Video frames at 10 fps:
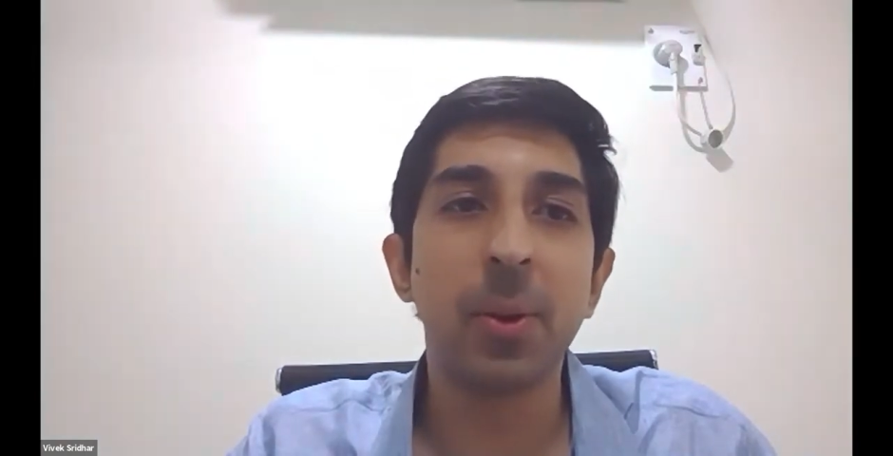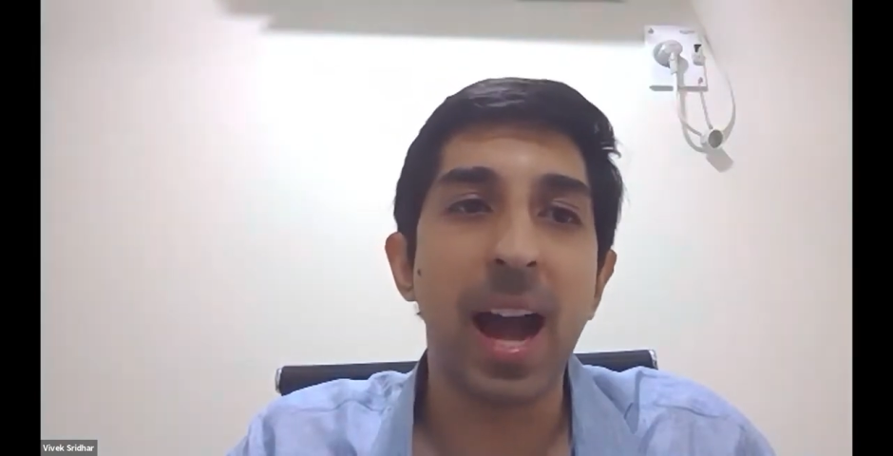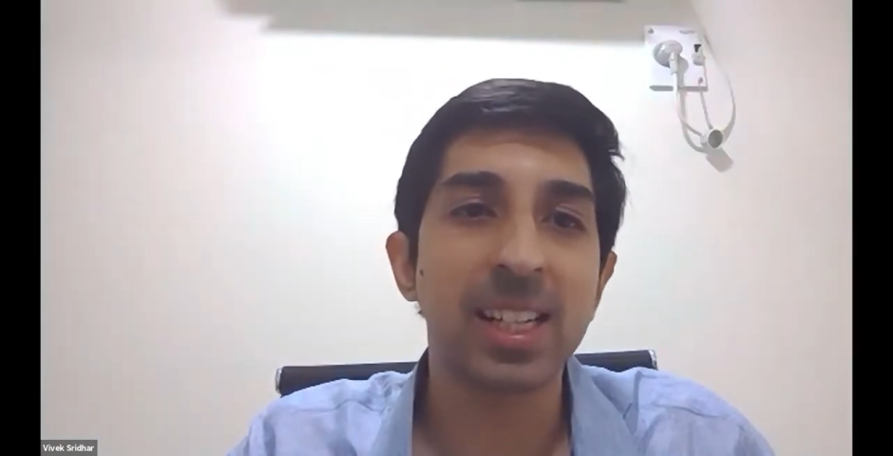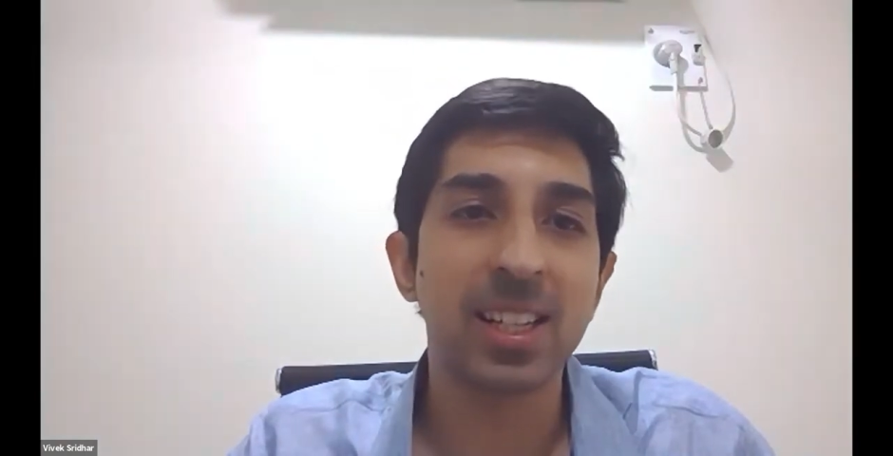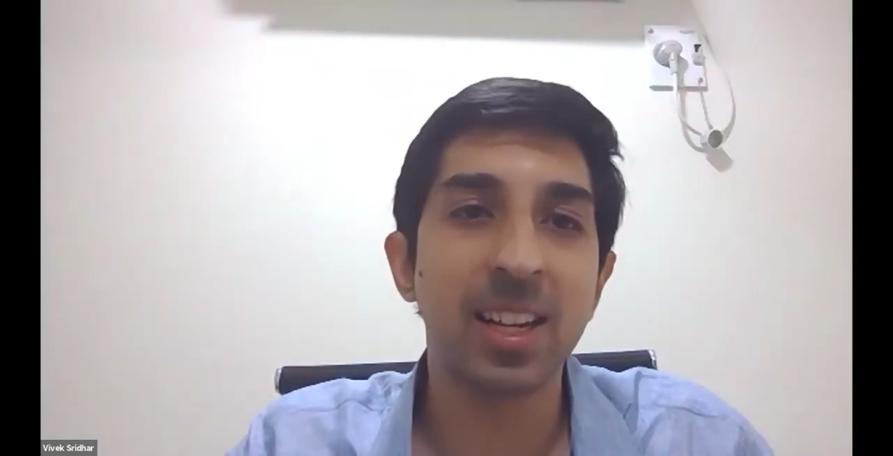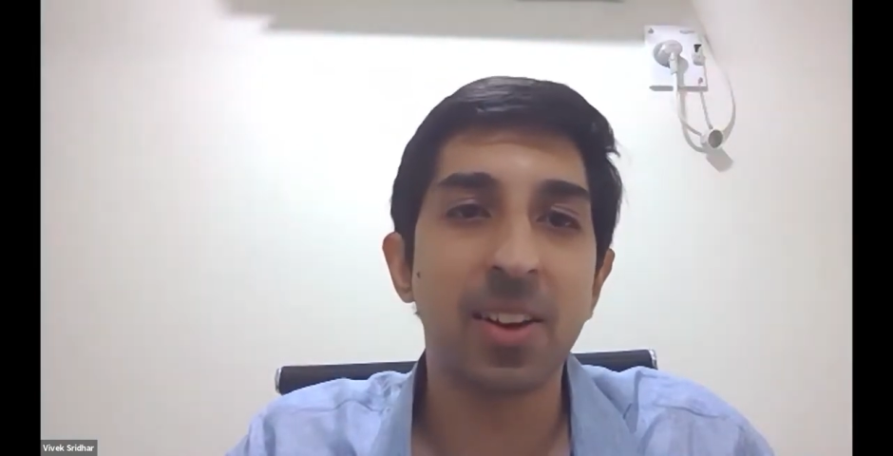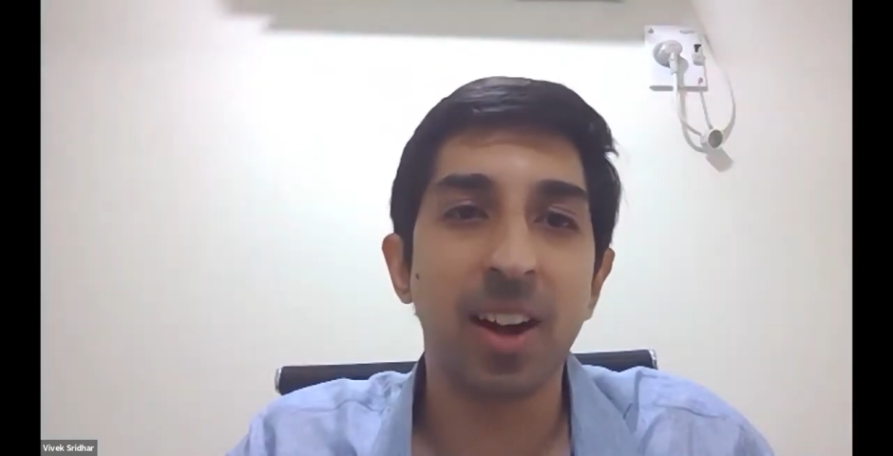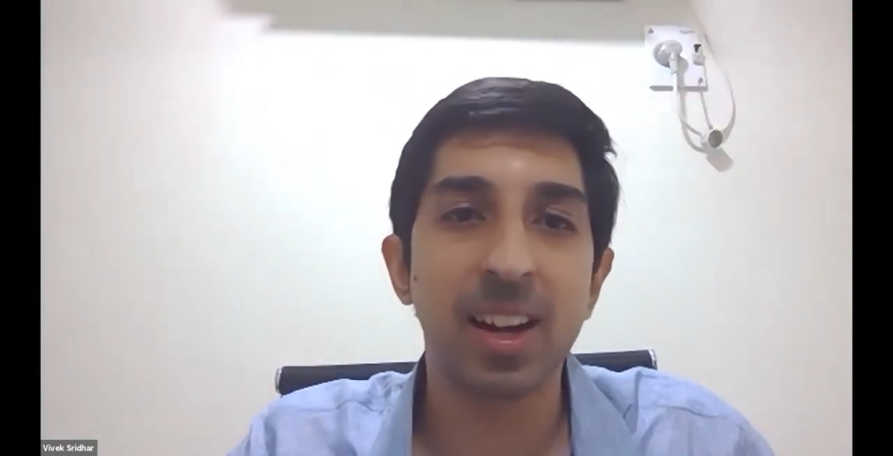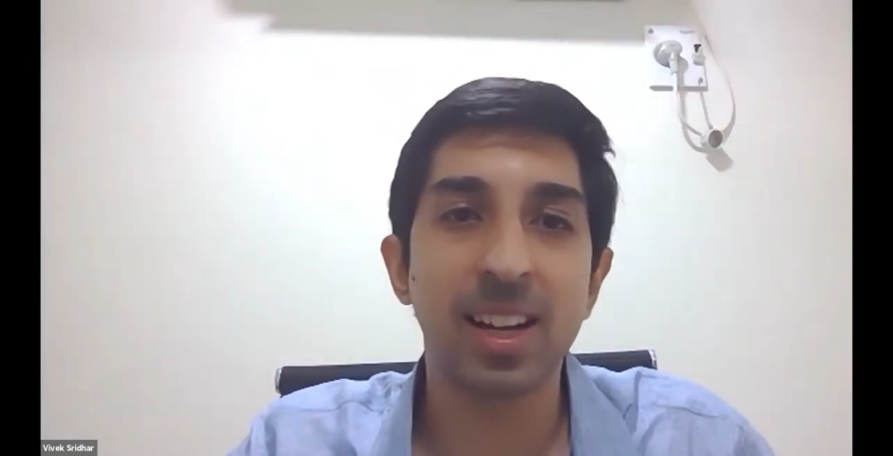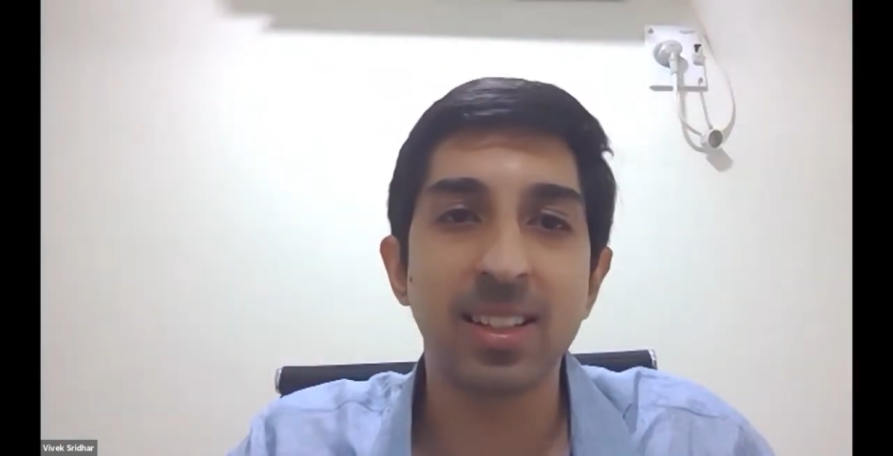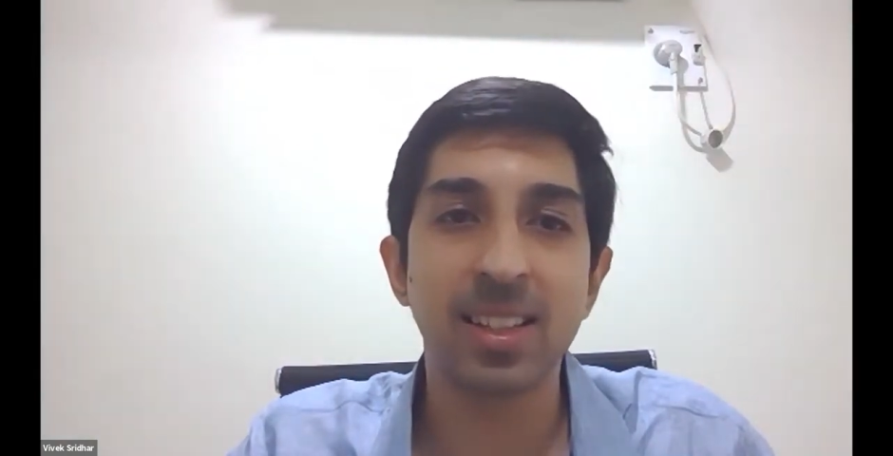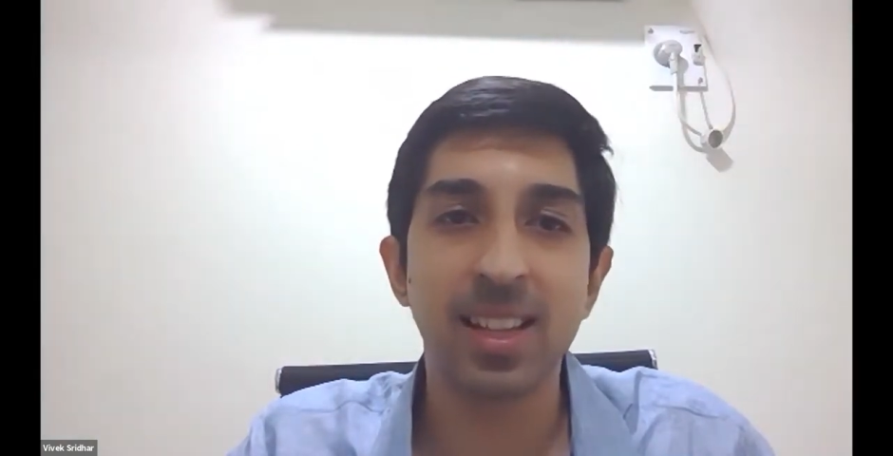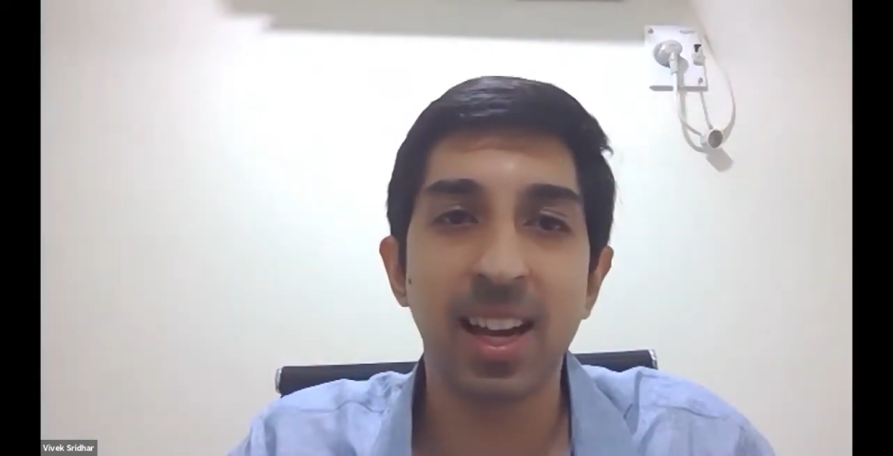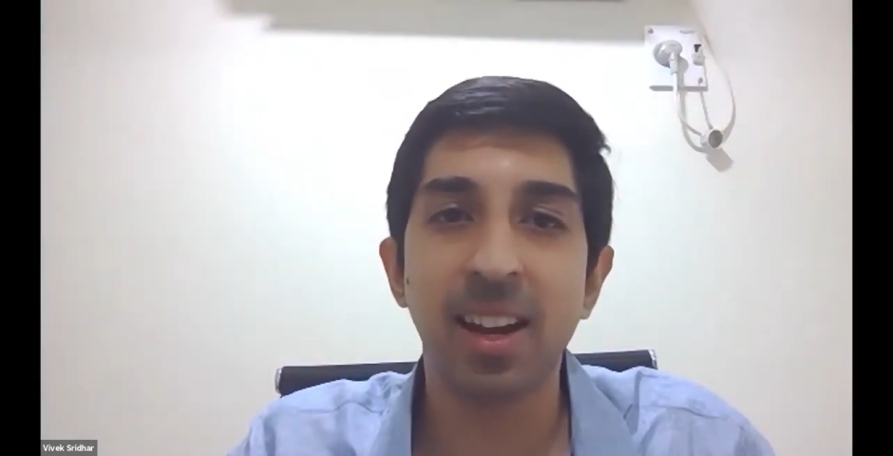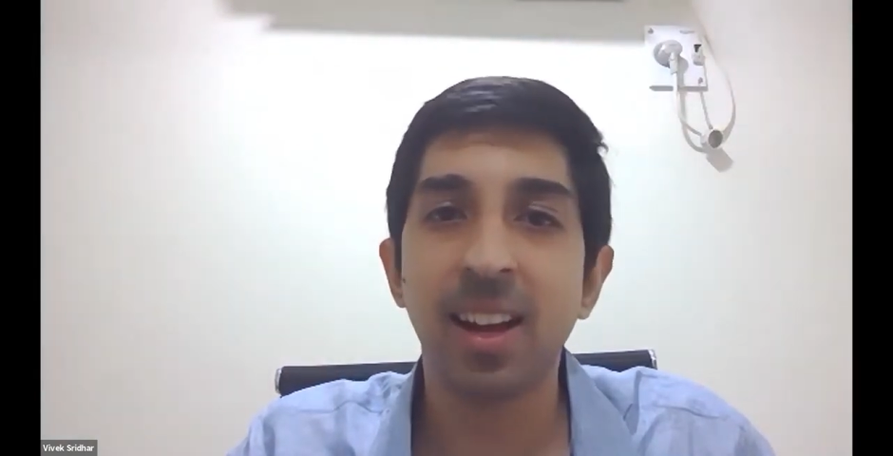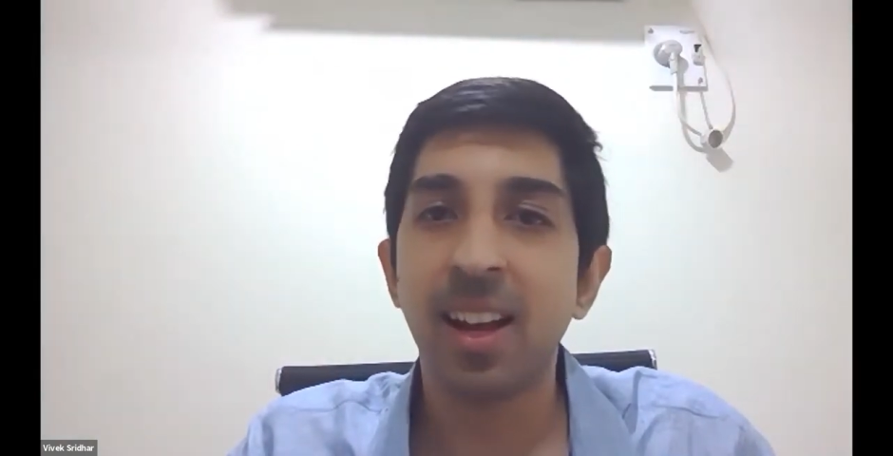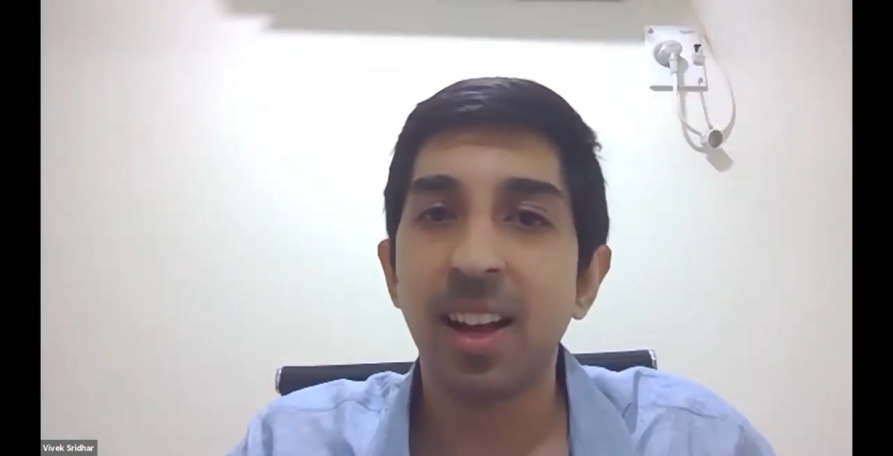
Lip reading: actually called us and said,